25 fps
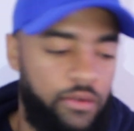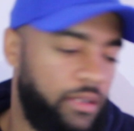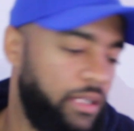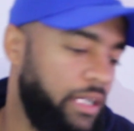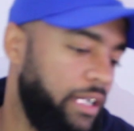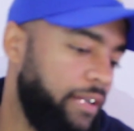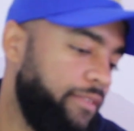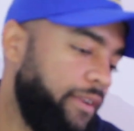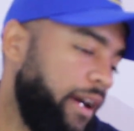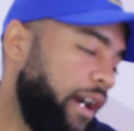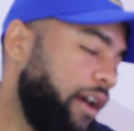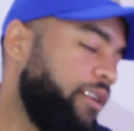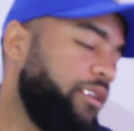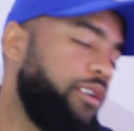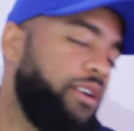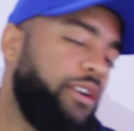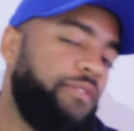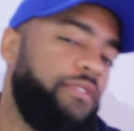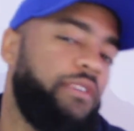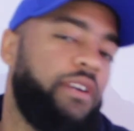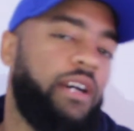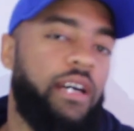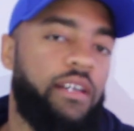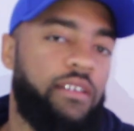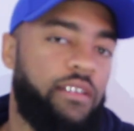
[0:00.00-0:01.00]
I don't know
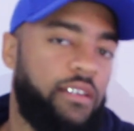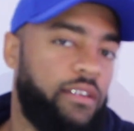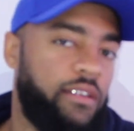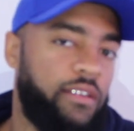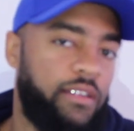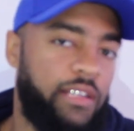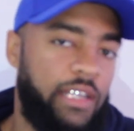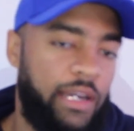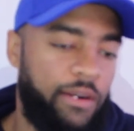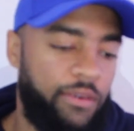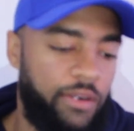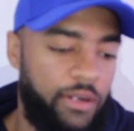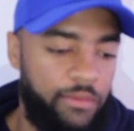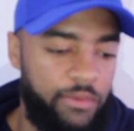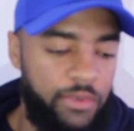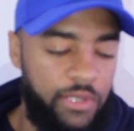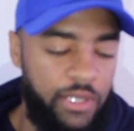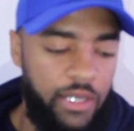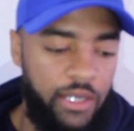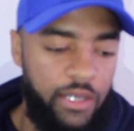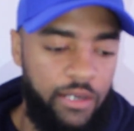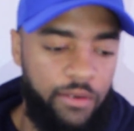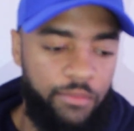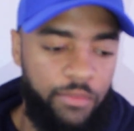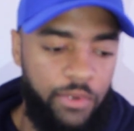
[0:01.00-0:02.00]
if you guys understand what I'm
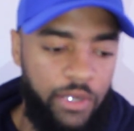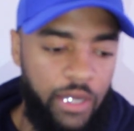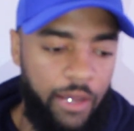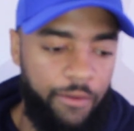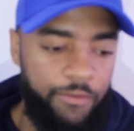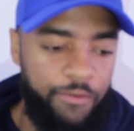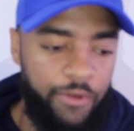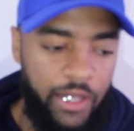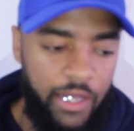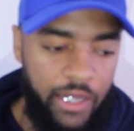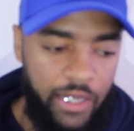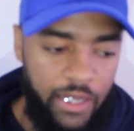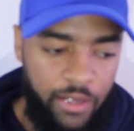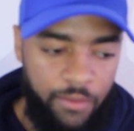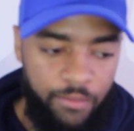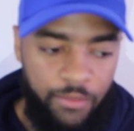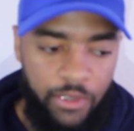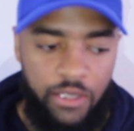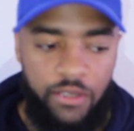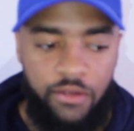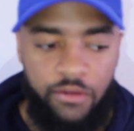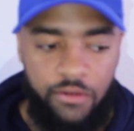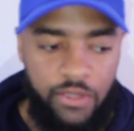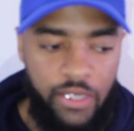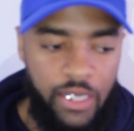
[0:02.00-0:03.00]
saying, but I feel like it can be
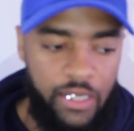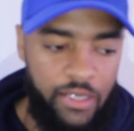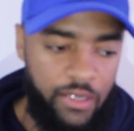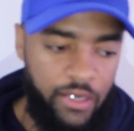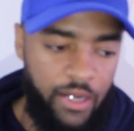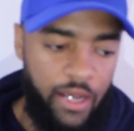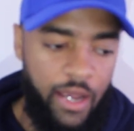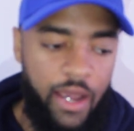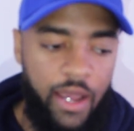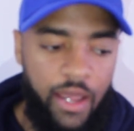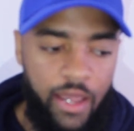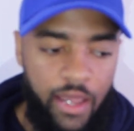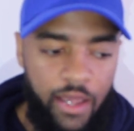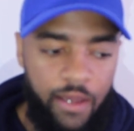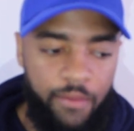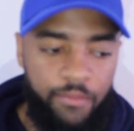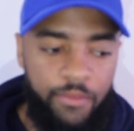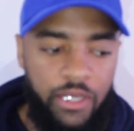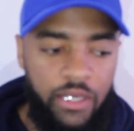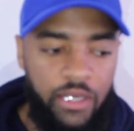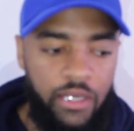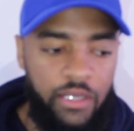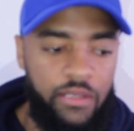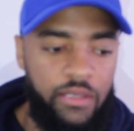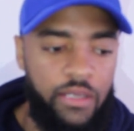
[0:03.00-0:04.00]
used as a hi-hat
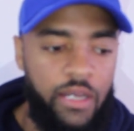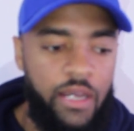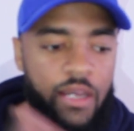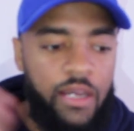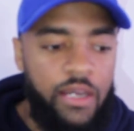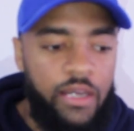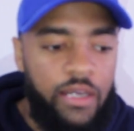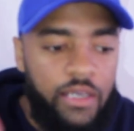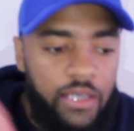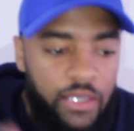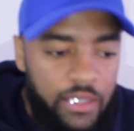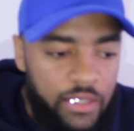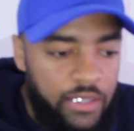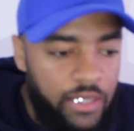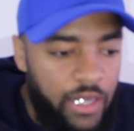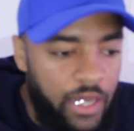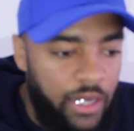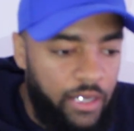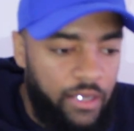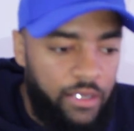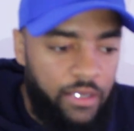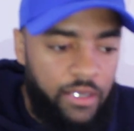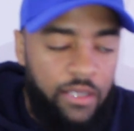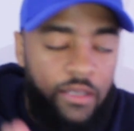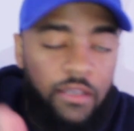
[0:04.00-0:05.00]
because it's like
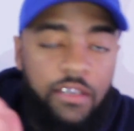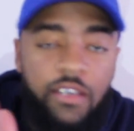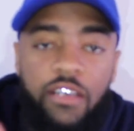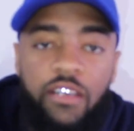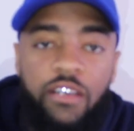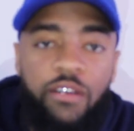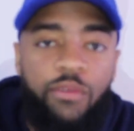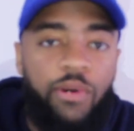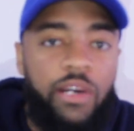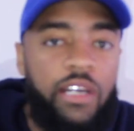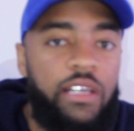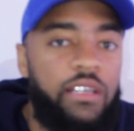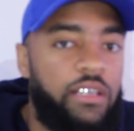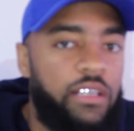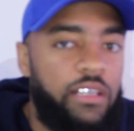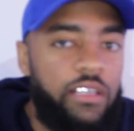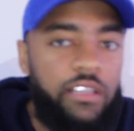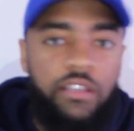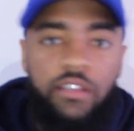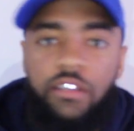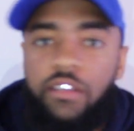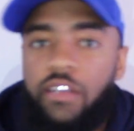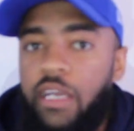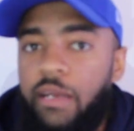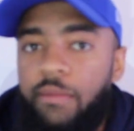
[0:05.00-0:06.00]
a continuation. It
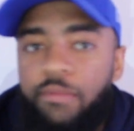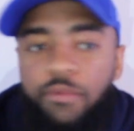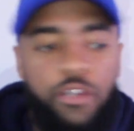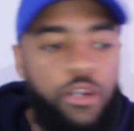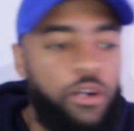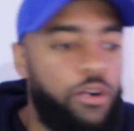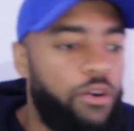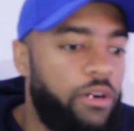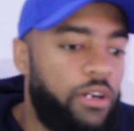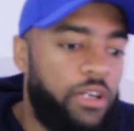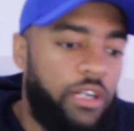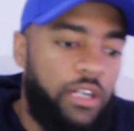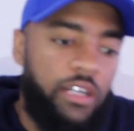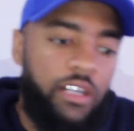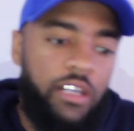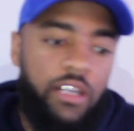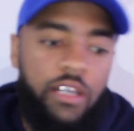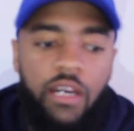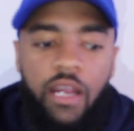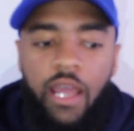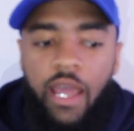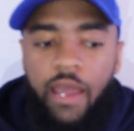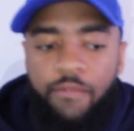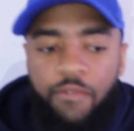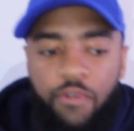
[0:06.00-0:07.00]
just keeps going and it
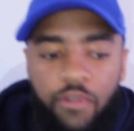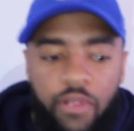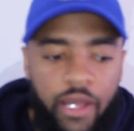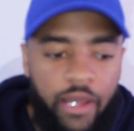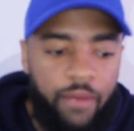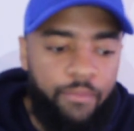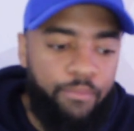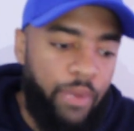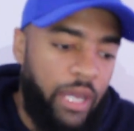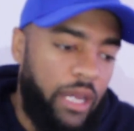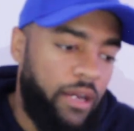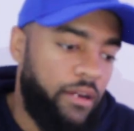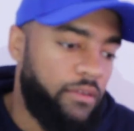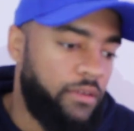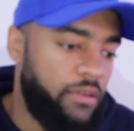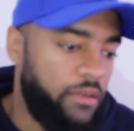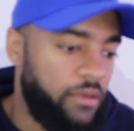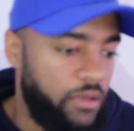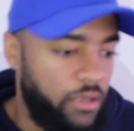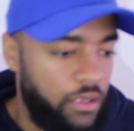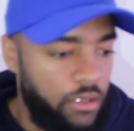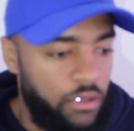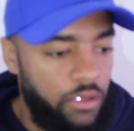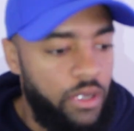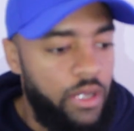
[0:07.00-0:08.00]
can have you like bouncing.
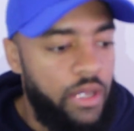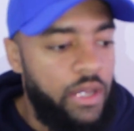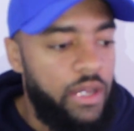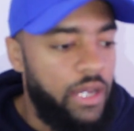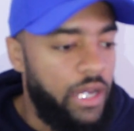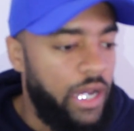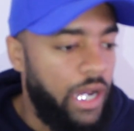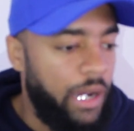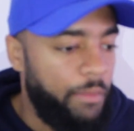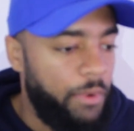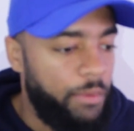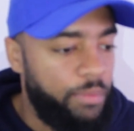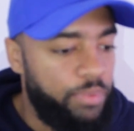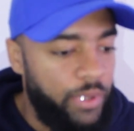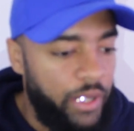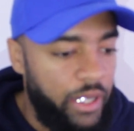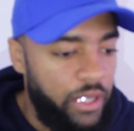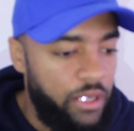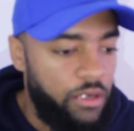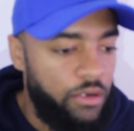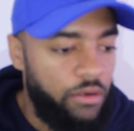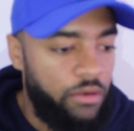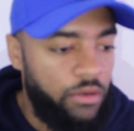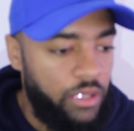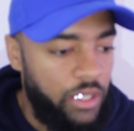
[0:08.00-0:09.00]
So I'm gonna play
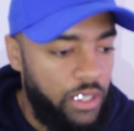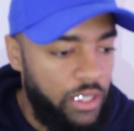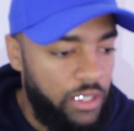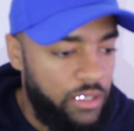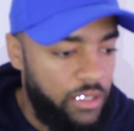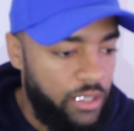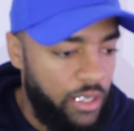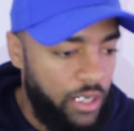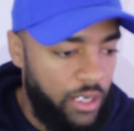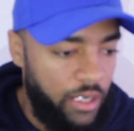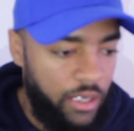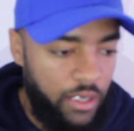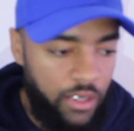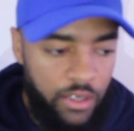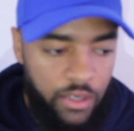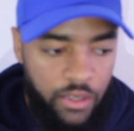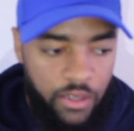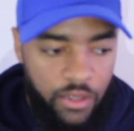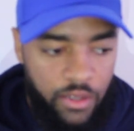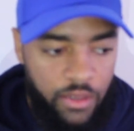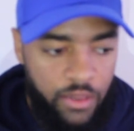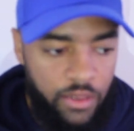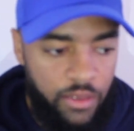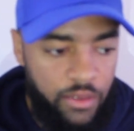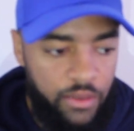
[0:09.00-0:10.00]
you these
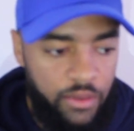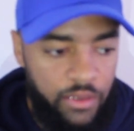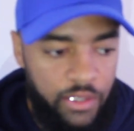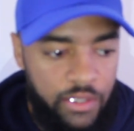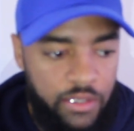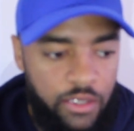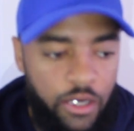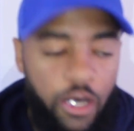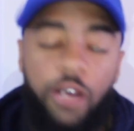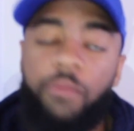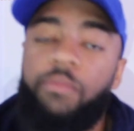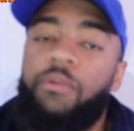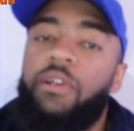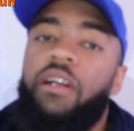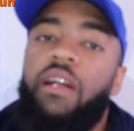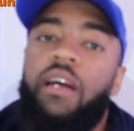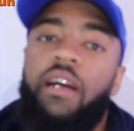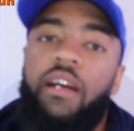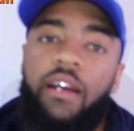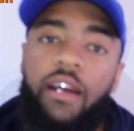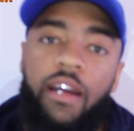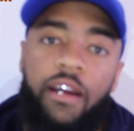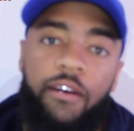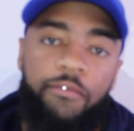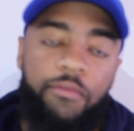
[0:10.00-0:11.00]
this ARP that I
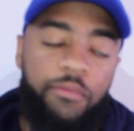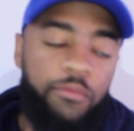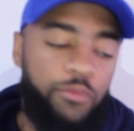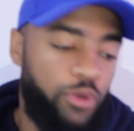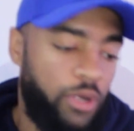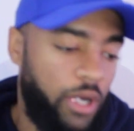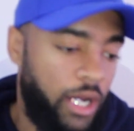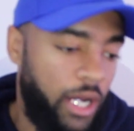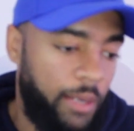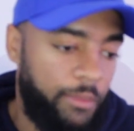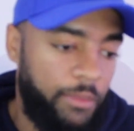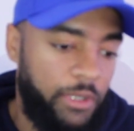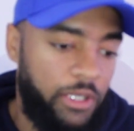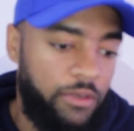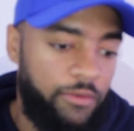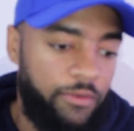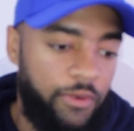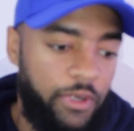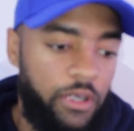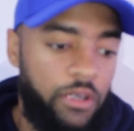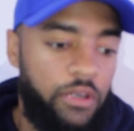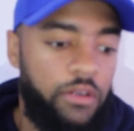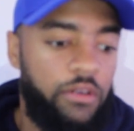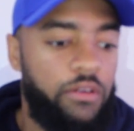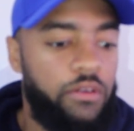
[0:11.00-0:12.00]
got from
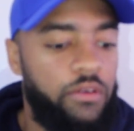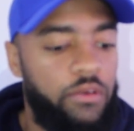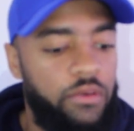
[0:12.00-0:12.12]
Omnisphere.